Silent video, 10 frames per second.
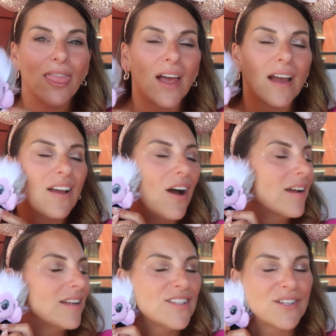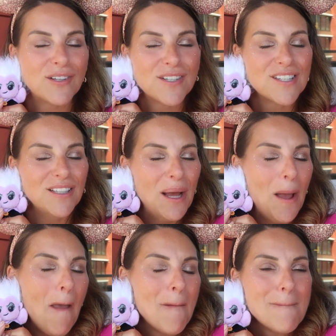that got us
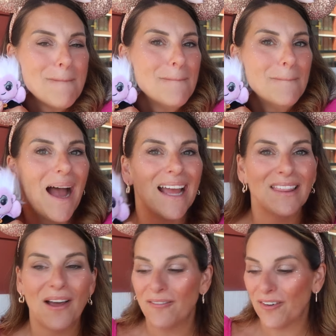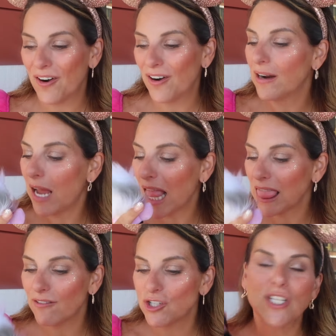Ursula. I love her.
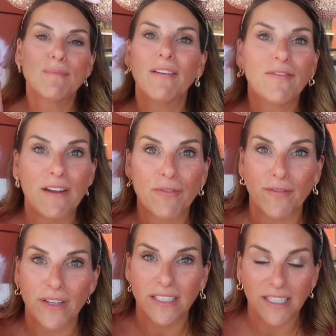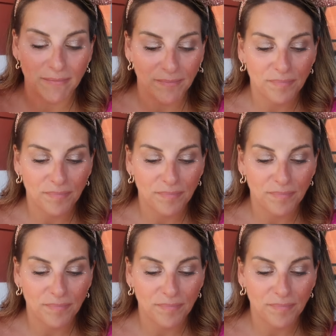She's my favorite villain.